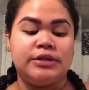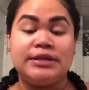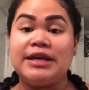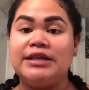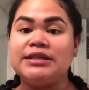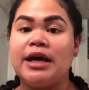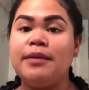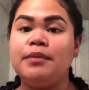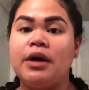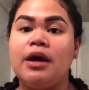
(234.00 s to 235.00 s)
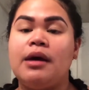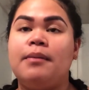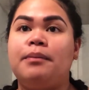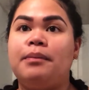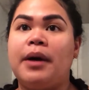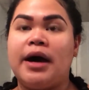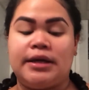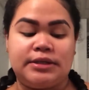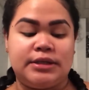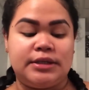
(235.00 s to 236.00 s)
skin type,
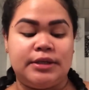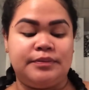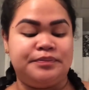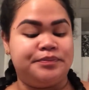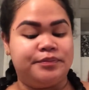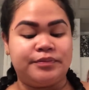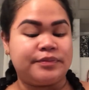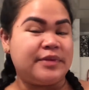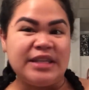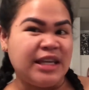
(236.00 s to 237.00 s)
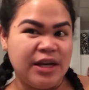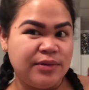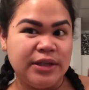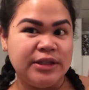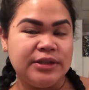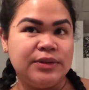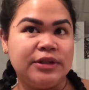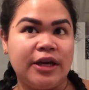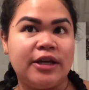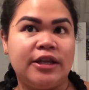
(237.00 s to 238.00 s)
but I really
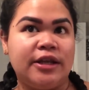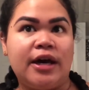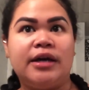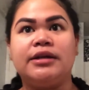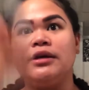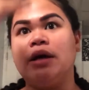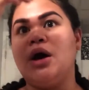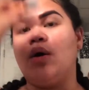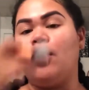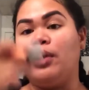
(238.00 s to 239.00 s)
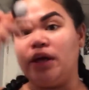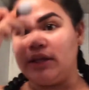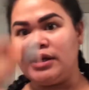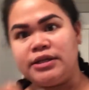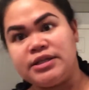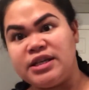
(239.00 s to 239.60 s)
don't like that oily